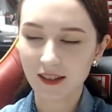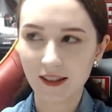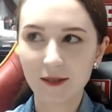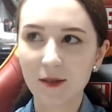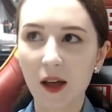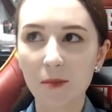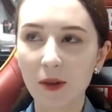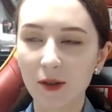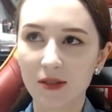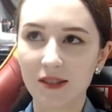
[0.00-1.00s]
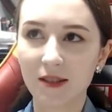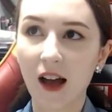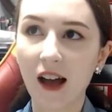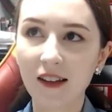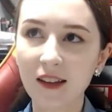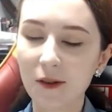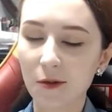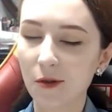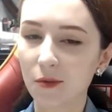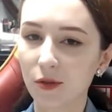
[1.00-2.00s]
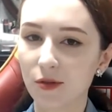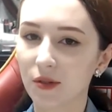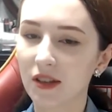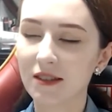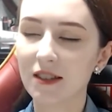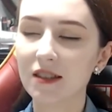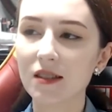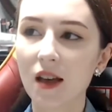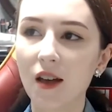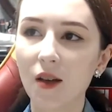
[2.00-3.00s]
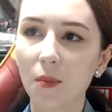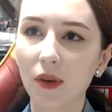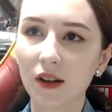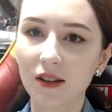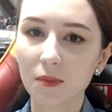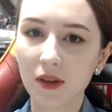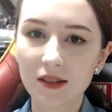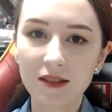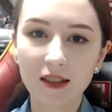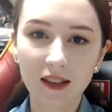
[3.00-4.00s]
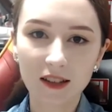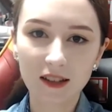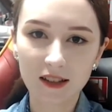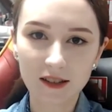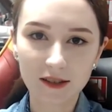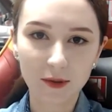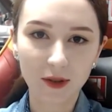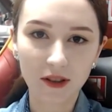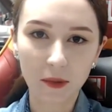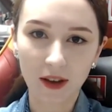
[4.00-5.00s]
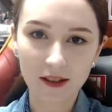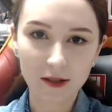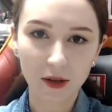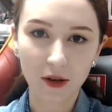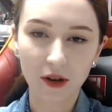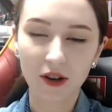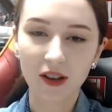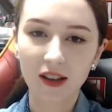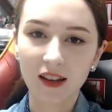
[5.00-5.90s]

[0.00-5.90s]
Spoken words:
it's not because it's a Hungarian water essence, but my skin is really better